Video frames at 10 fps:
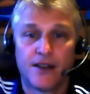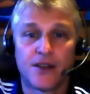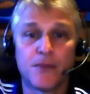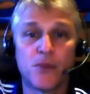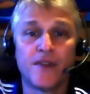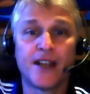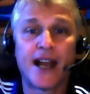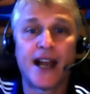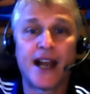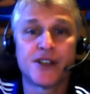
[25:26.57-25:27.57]
the moving
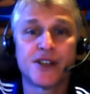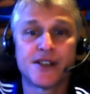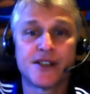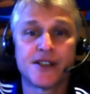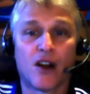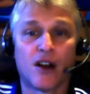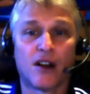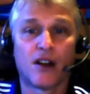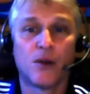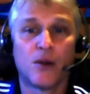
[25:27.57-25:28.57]
averages
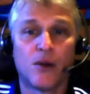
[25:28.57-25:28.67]
are